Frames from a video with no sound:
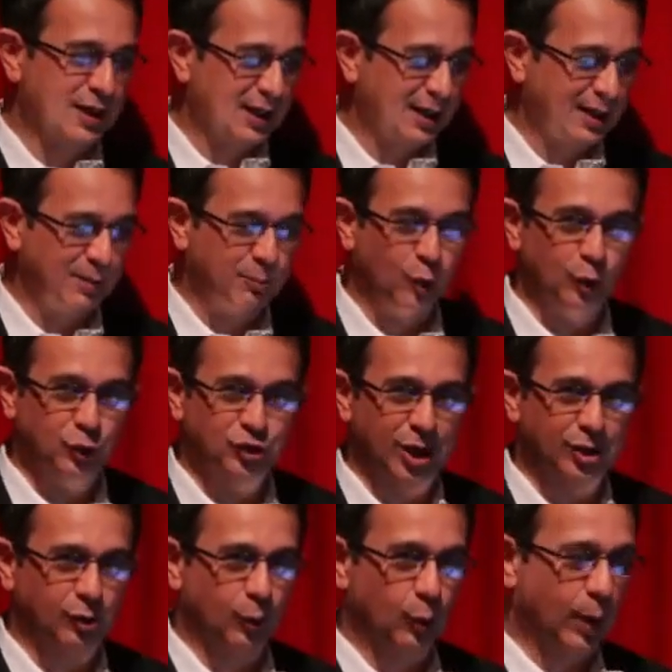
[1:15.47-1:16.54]
in a more
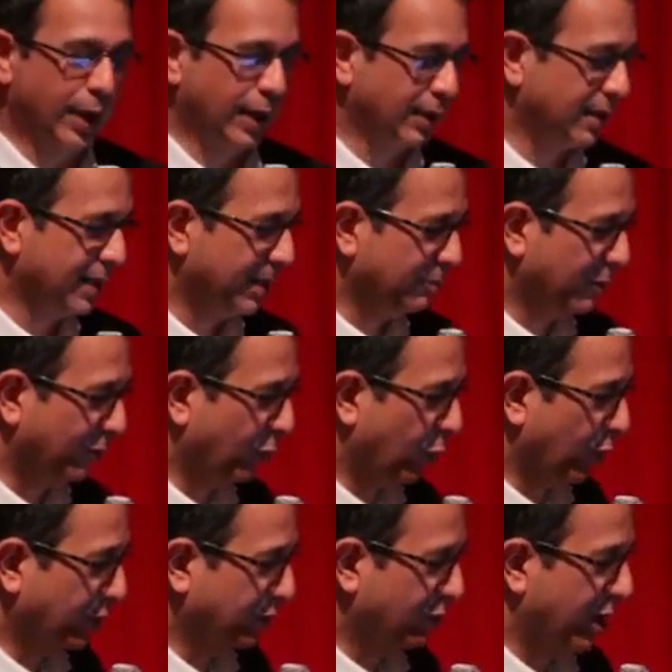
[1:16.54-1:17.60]
general way
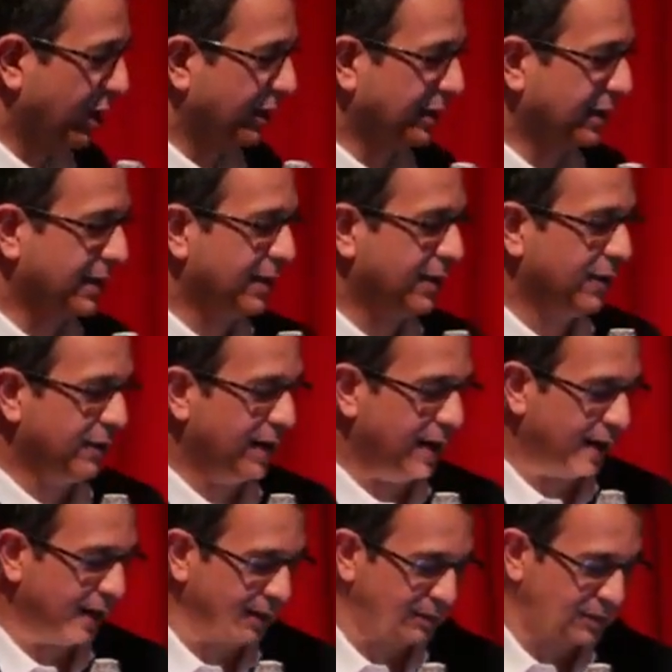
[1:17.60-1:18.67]
before I try and
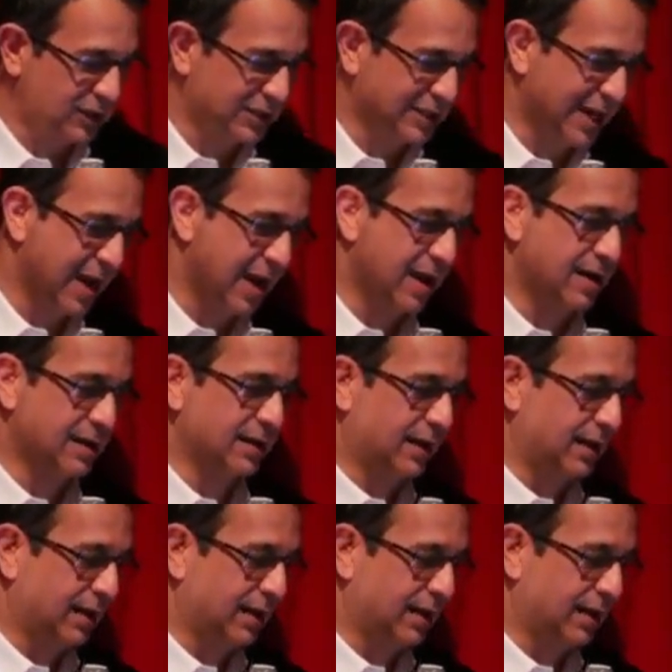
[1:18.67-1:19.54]
steer